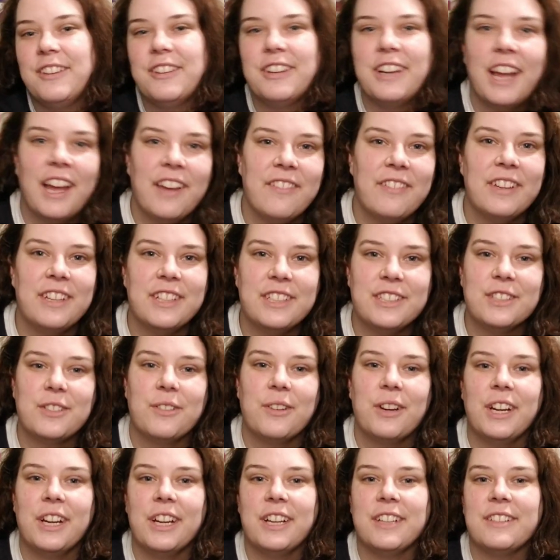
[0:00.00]
two and a half inch
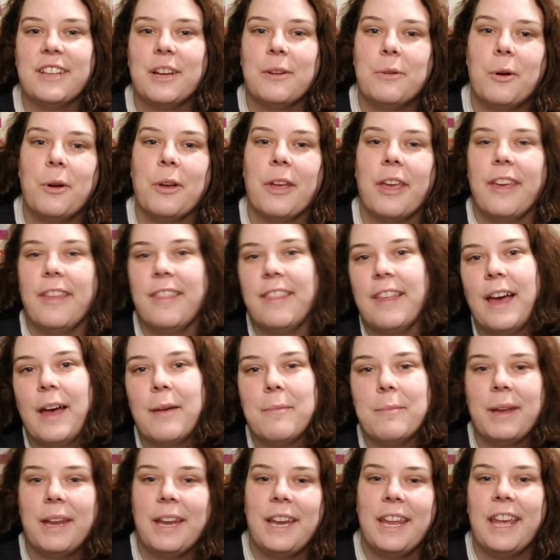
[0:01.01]
squares. I won't get
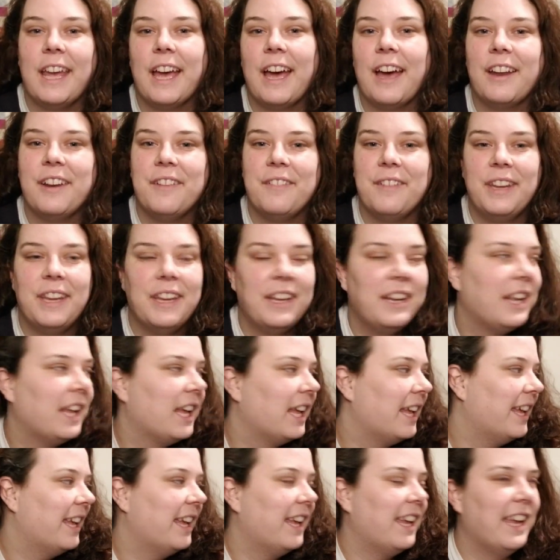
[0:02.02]
that many out of it.
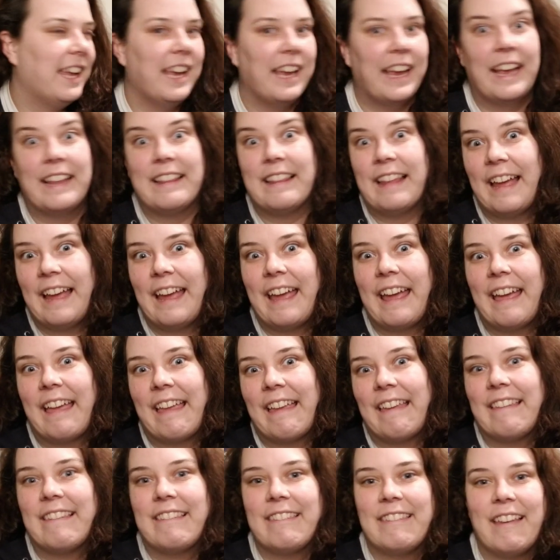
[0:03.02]
And like
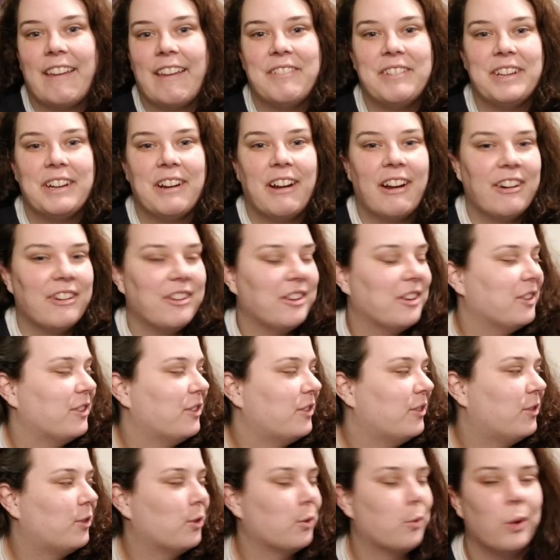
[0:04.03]

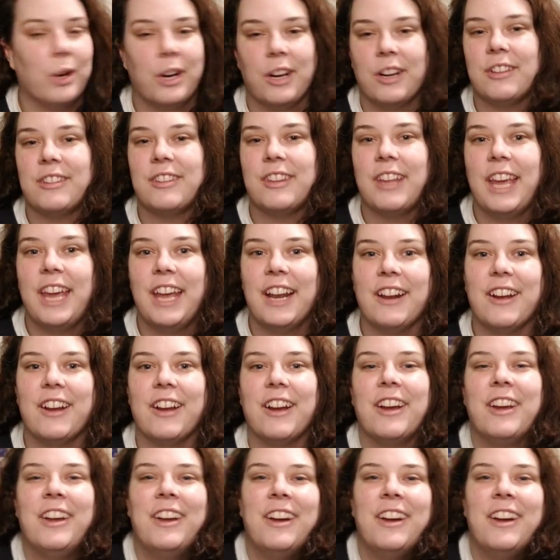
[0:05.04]
700 squares later,